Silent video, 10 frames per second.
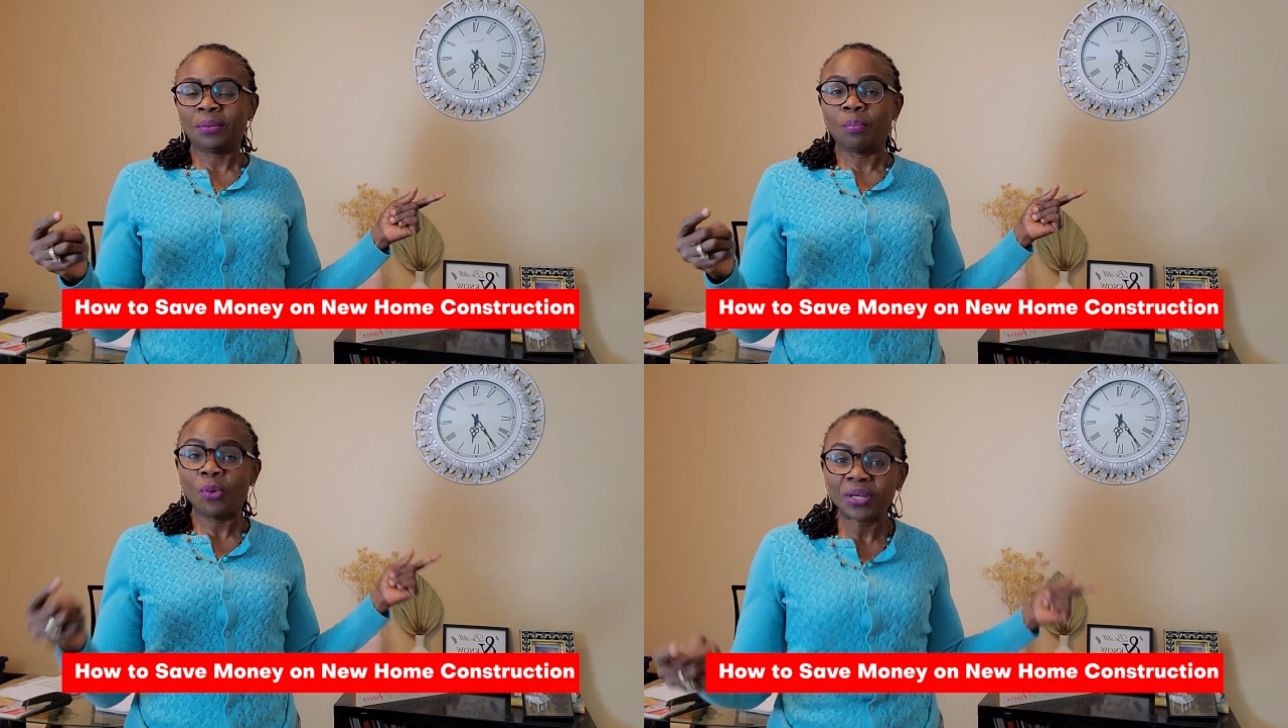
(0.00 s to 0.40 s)

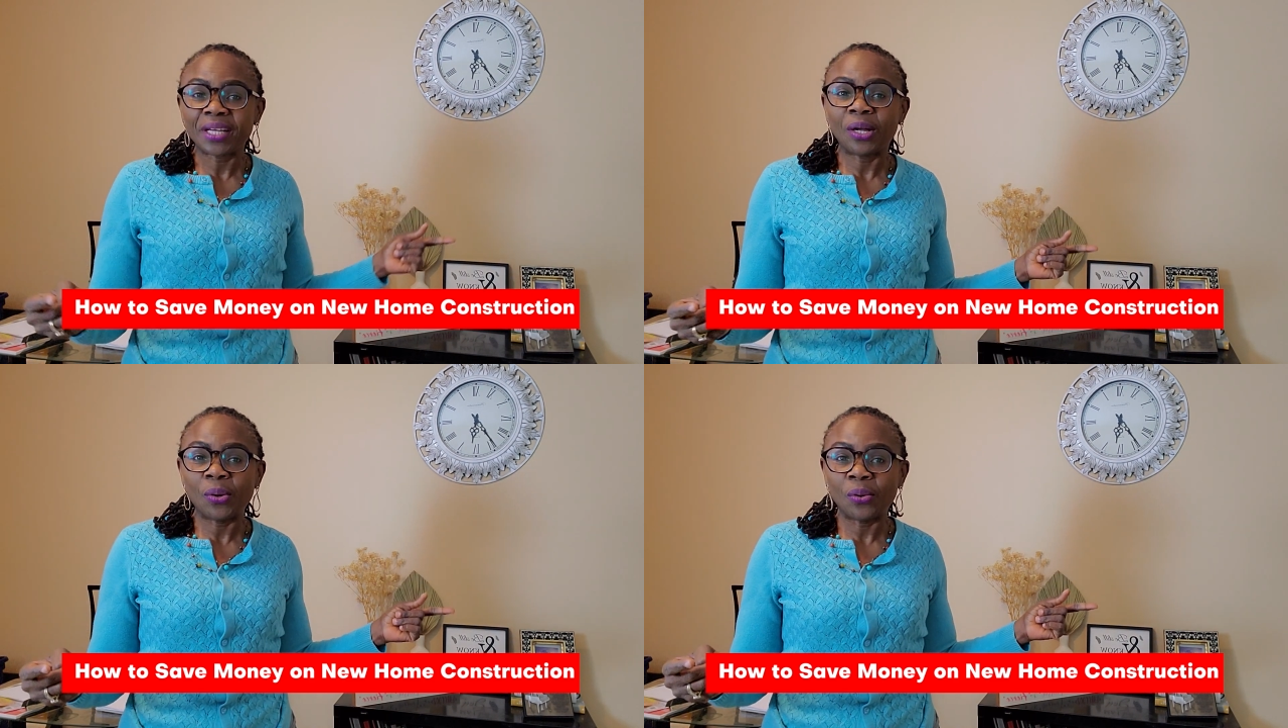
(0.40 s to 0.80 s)
model
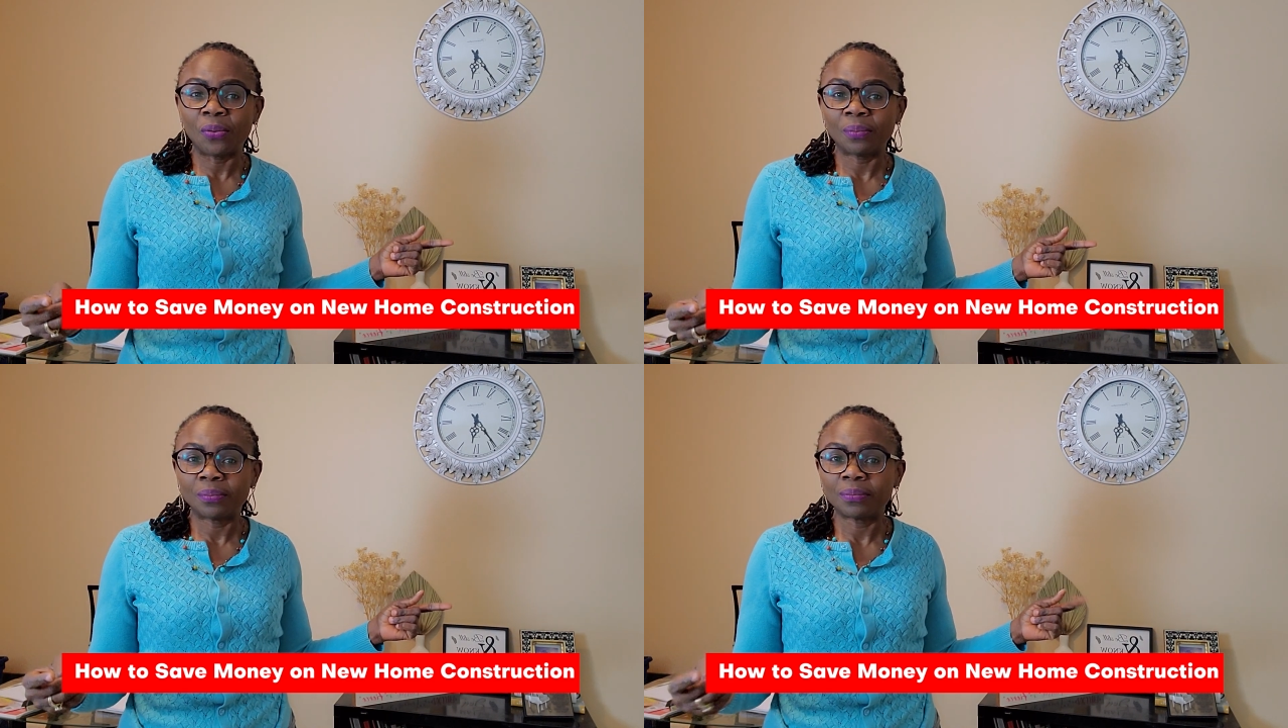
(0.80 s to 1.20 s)

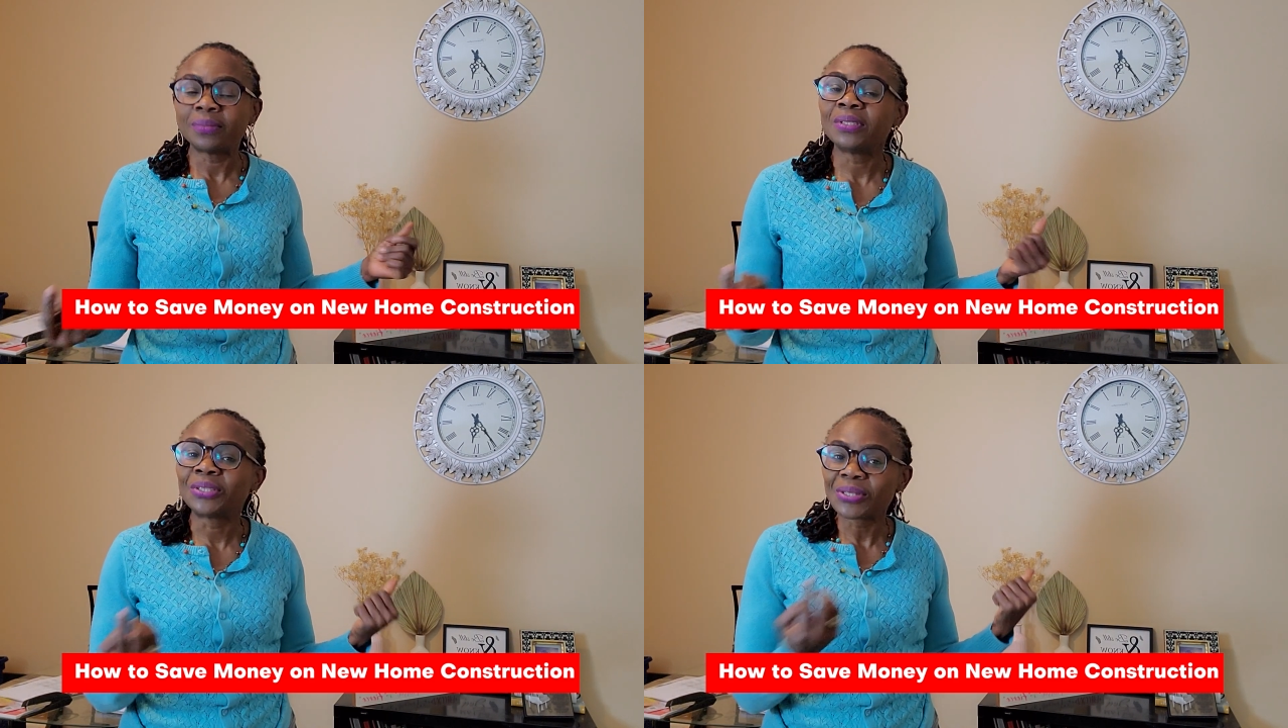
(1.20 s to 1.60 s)
home,
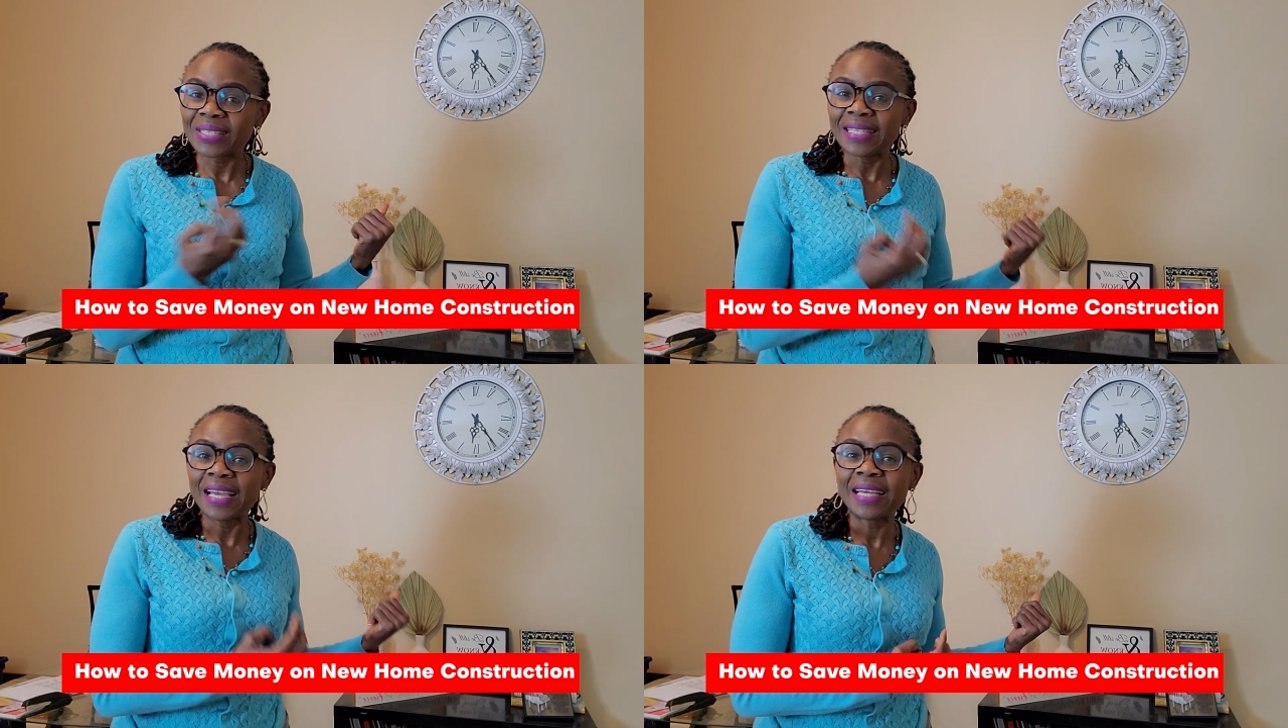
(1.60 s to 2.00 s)
those
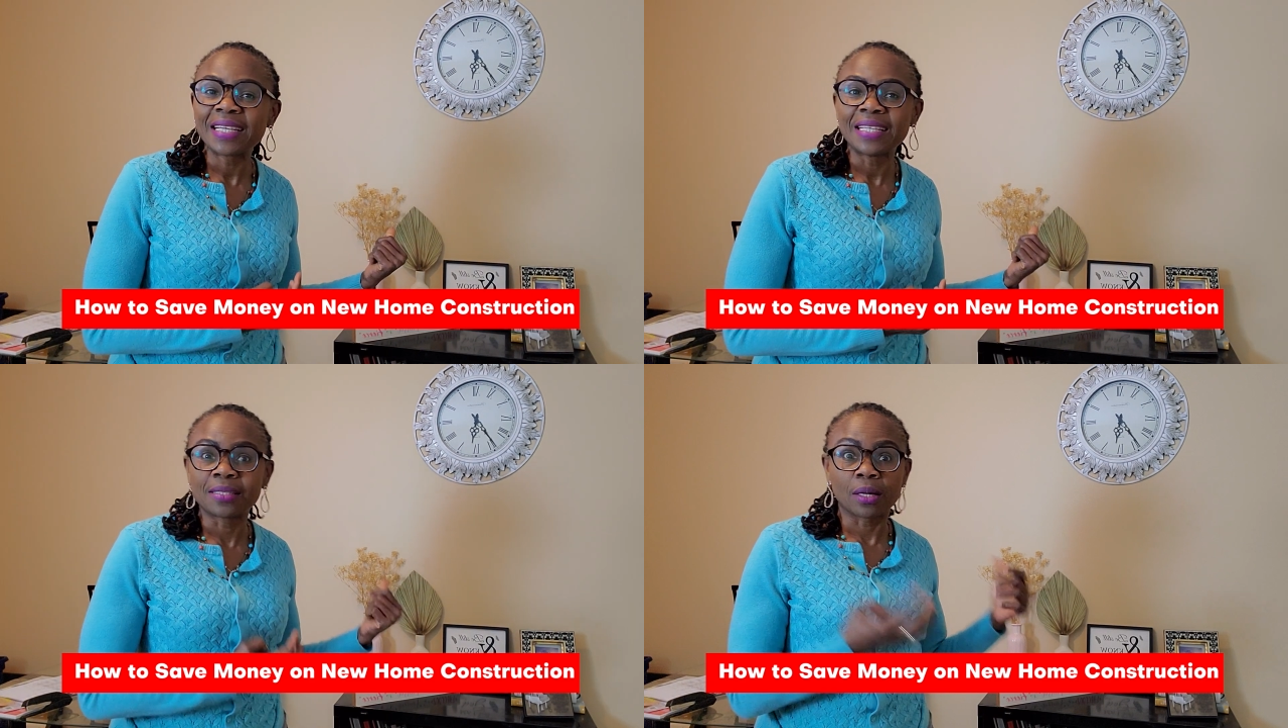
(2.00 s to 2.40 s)

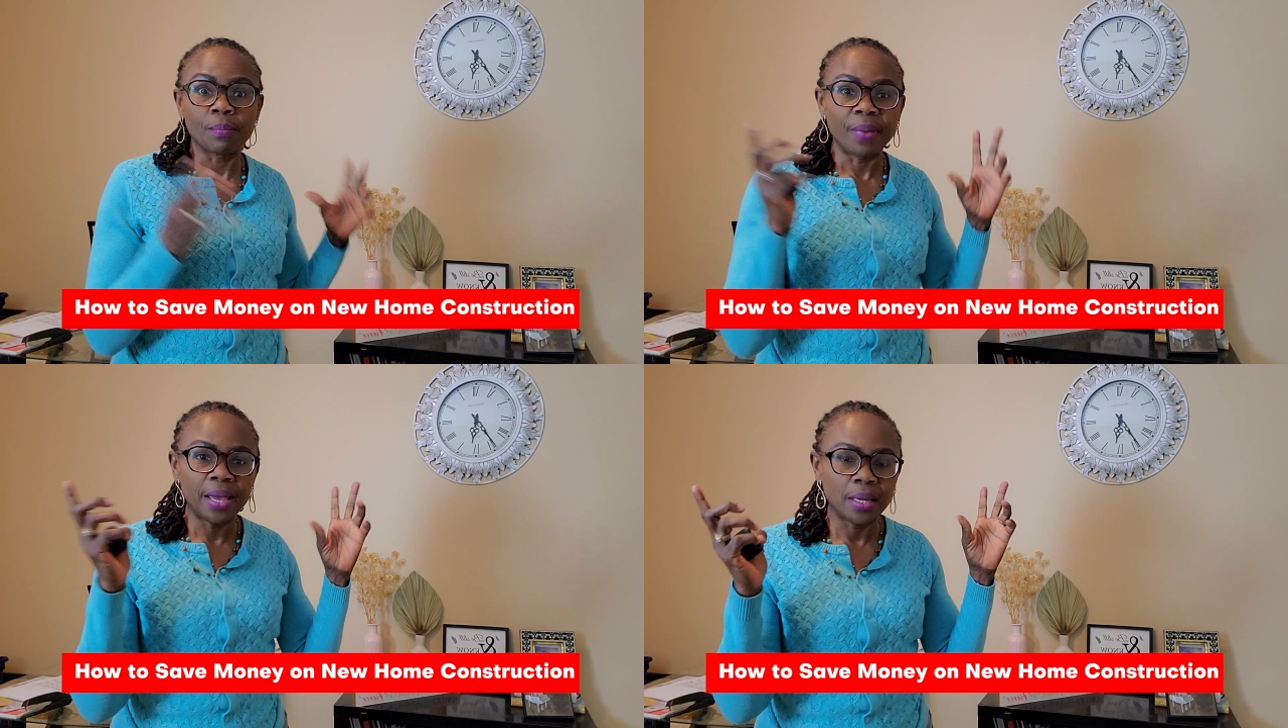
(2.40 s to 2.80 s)
ladies or
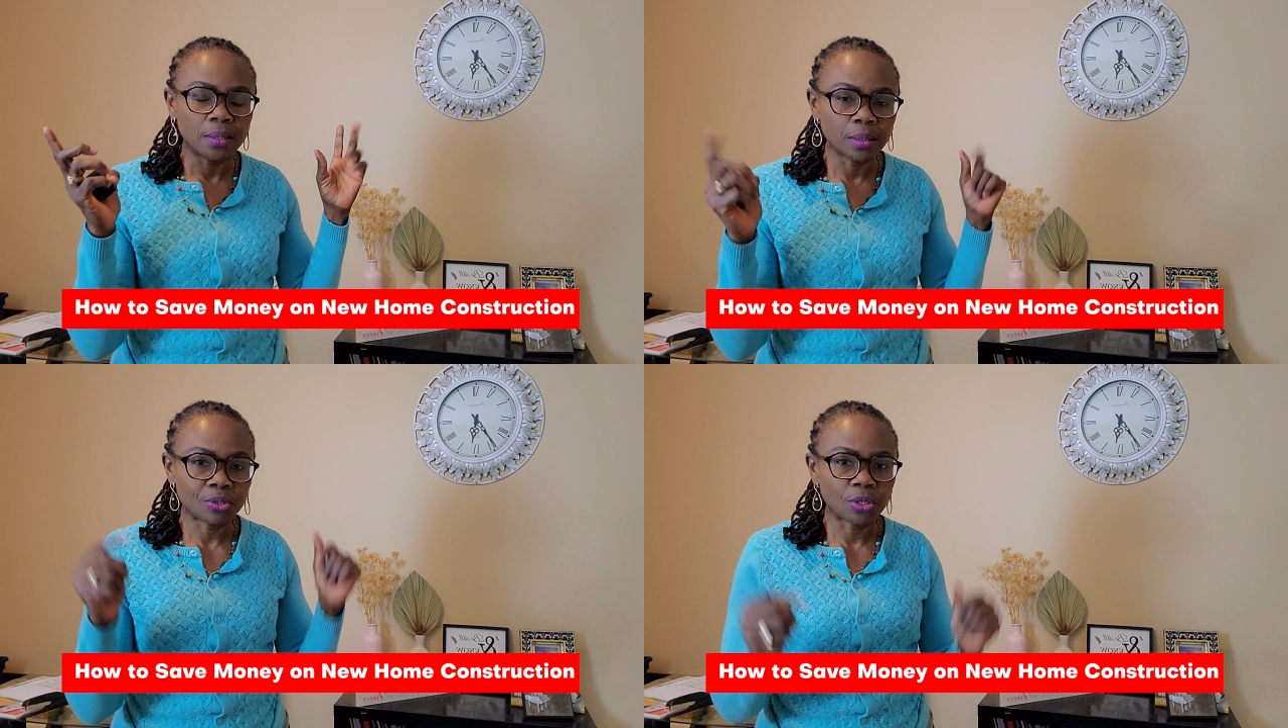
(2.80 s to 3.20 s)
men,
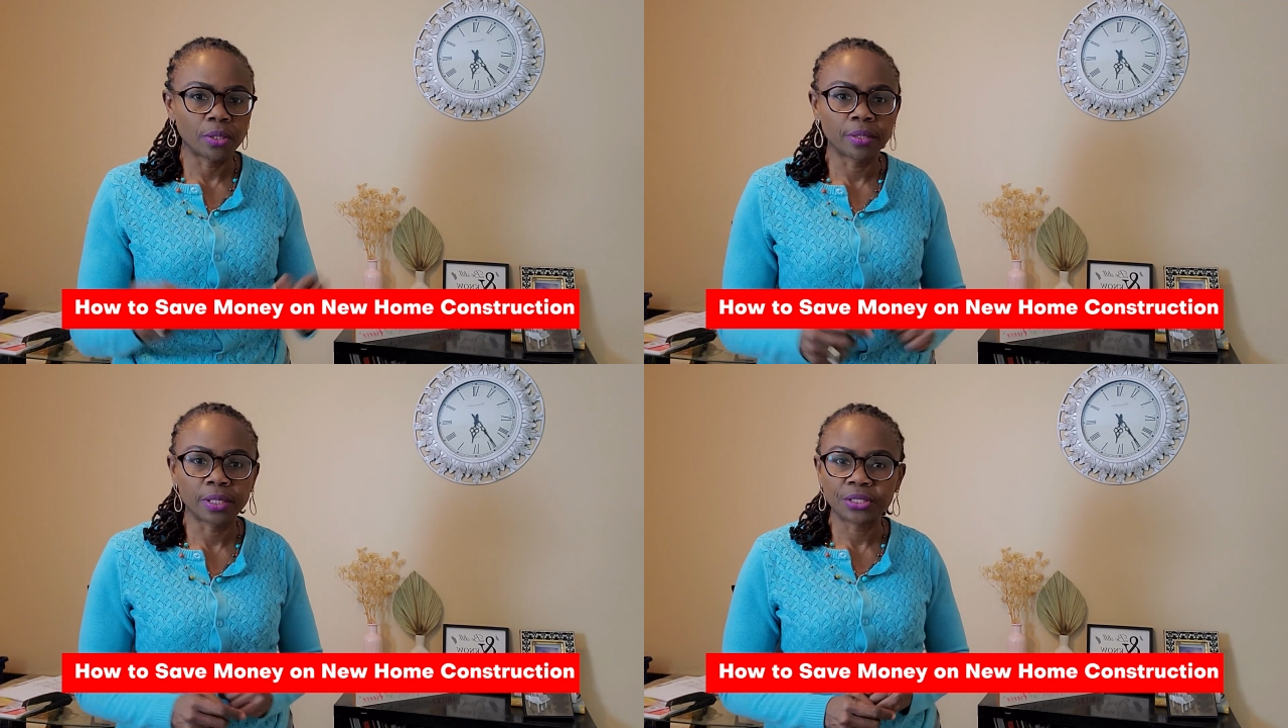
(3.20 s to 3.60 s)
I'm
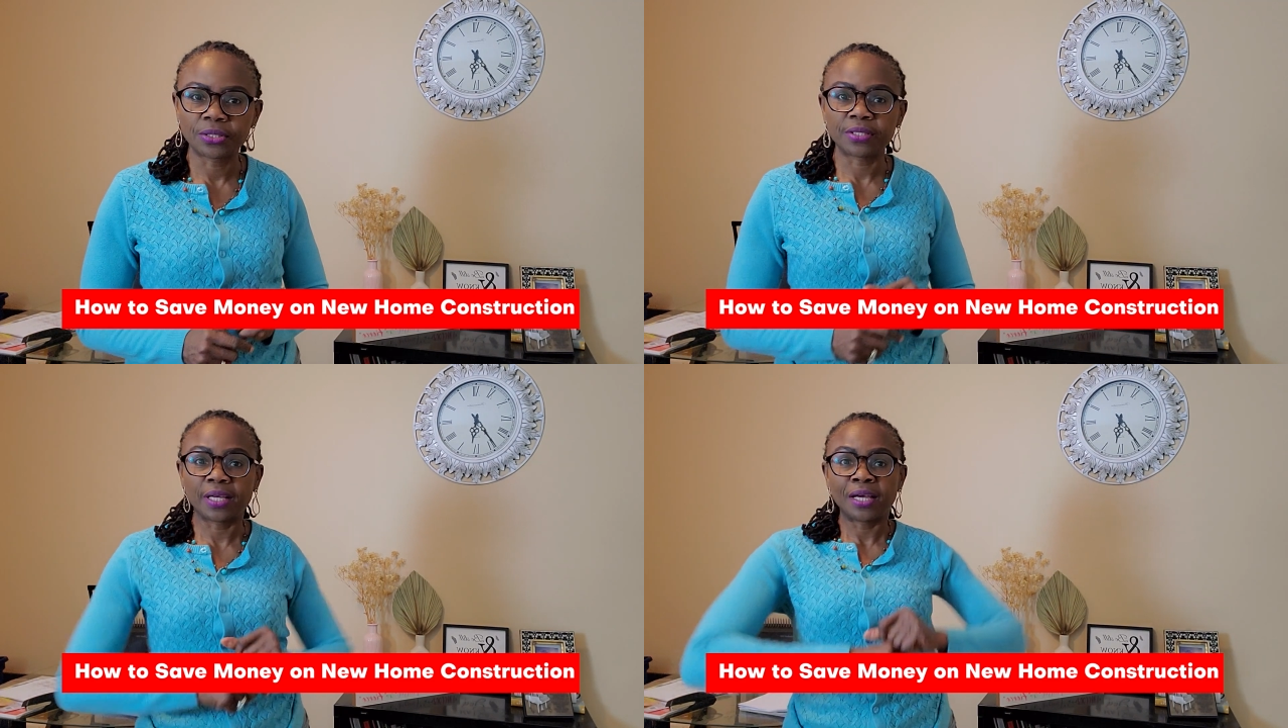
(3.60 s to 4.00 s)
sorry, I
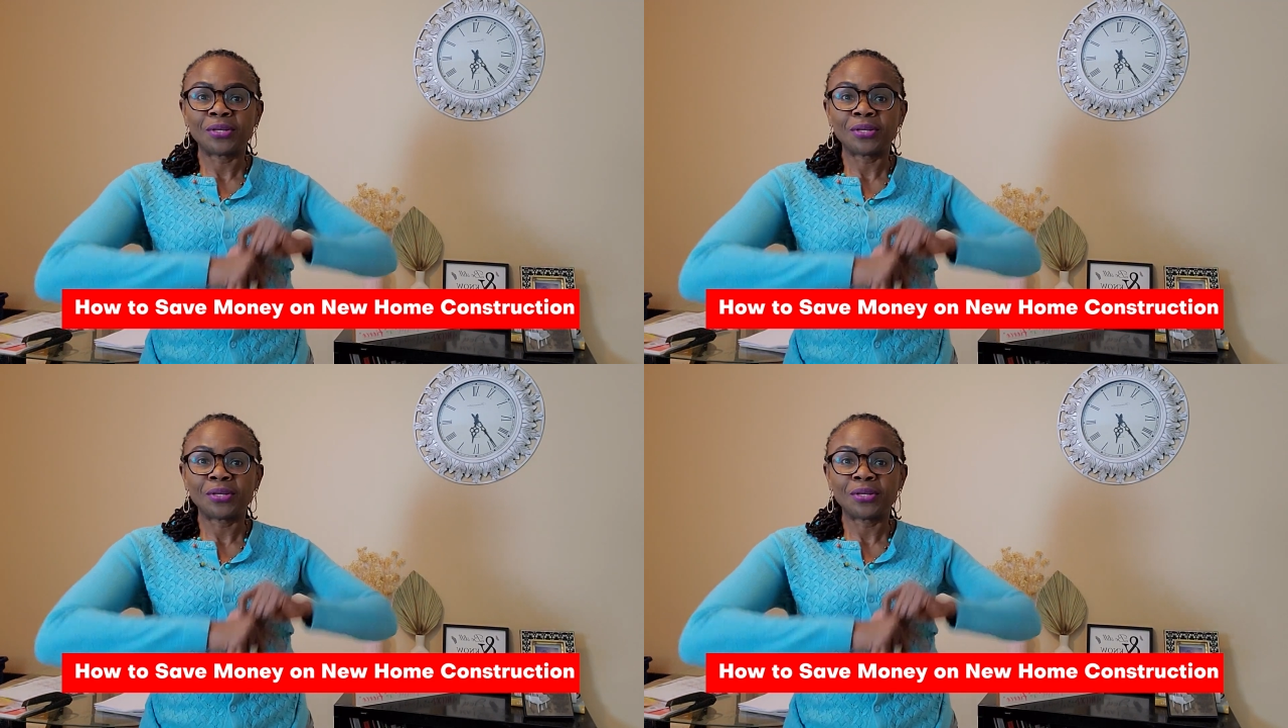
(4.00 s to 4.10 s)
shouldn't say,